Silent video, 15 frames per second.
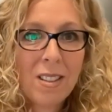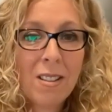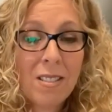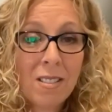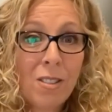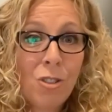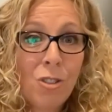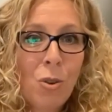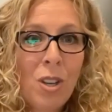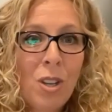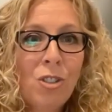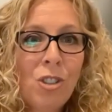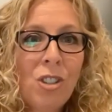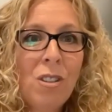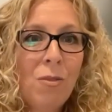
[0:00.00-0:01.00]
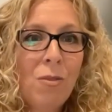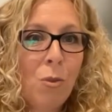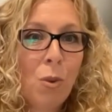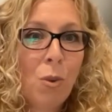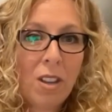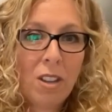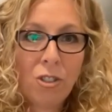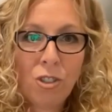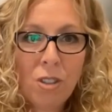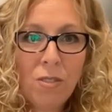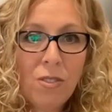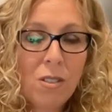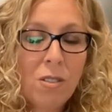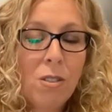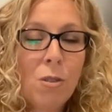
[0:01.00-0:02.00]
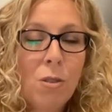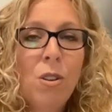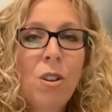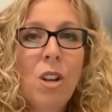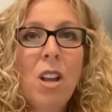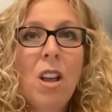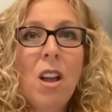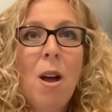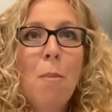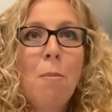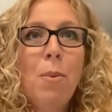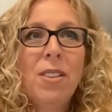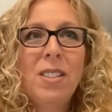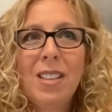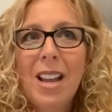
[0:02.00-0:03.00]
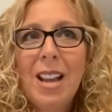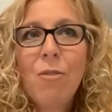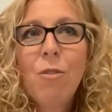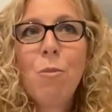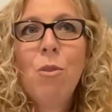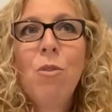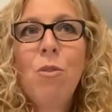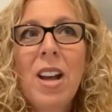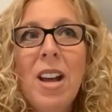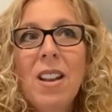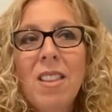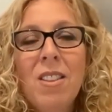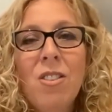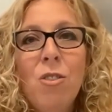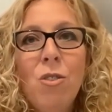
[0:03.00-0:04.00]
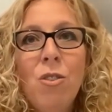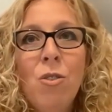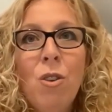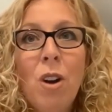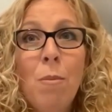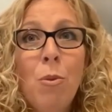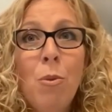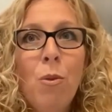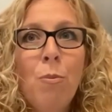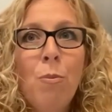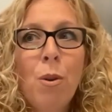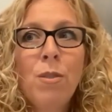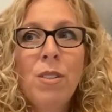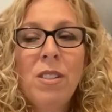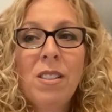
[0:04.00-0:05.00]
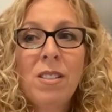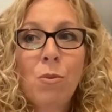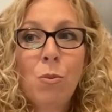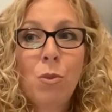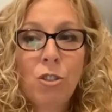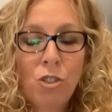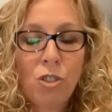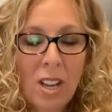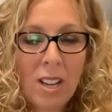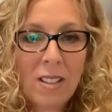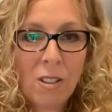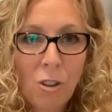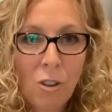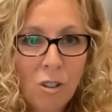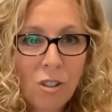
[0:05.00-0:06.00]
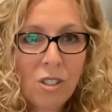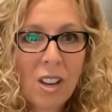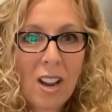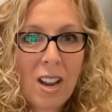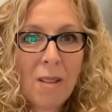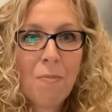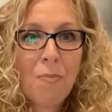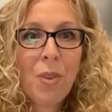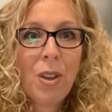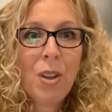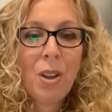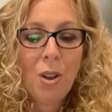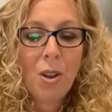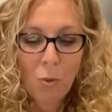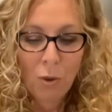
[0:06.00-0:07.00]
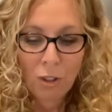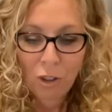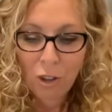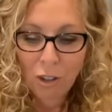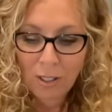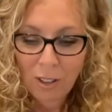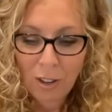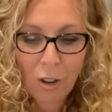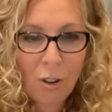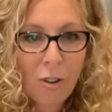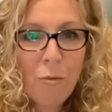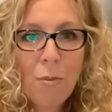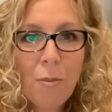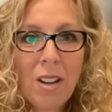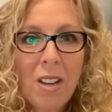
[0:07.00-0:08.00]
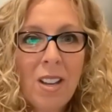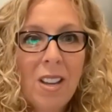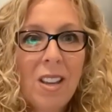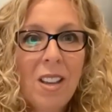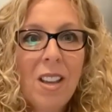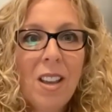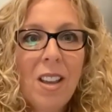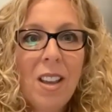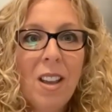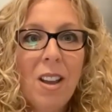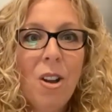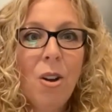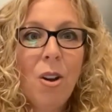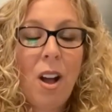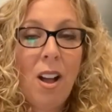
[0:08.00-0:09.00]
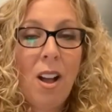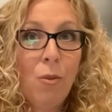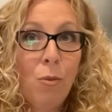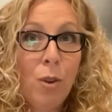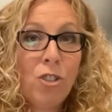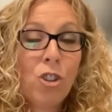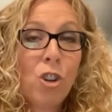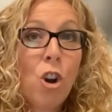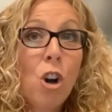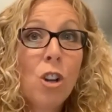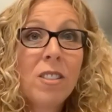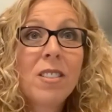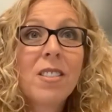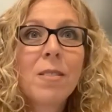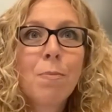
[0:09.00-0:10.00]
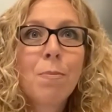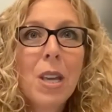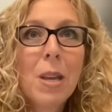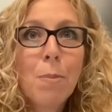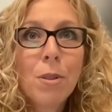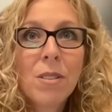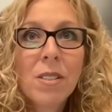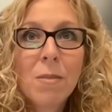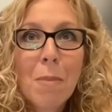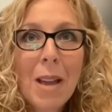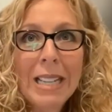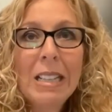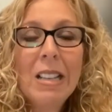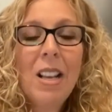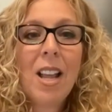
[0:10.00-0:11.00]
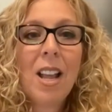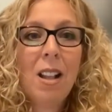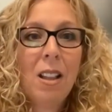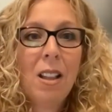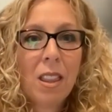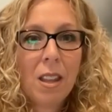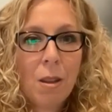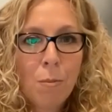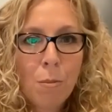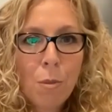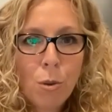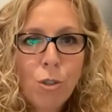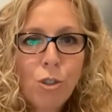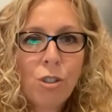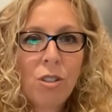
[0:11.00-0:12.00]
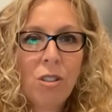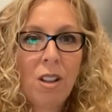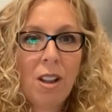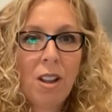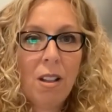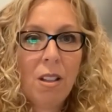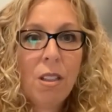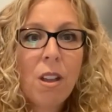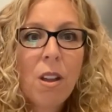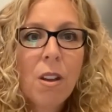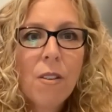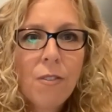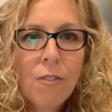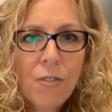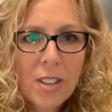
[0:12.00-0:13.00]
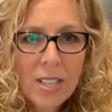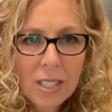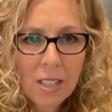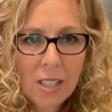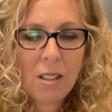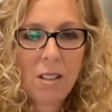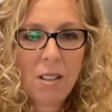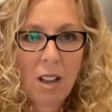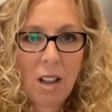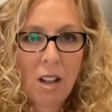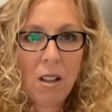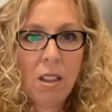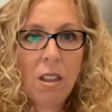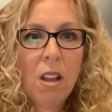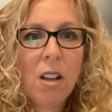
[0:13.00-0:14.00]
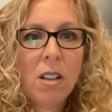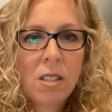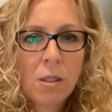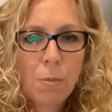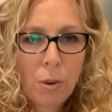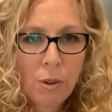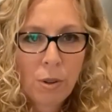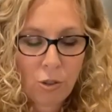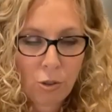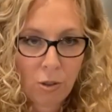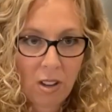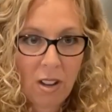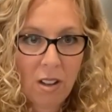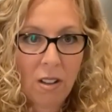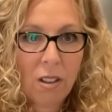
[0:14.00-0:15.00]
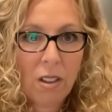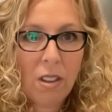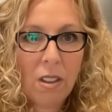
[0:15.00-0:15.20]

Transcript: situation, if you're working shifts and so on. But aside from all of that, then you come through a process which takes a long time, which costs a lot of money, which costs people's mental health, emotional health, physical health, and spiritual health.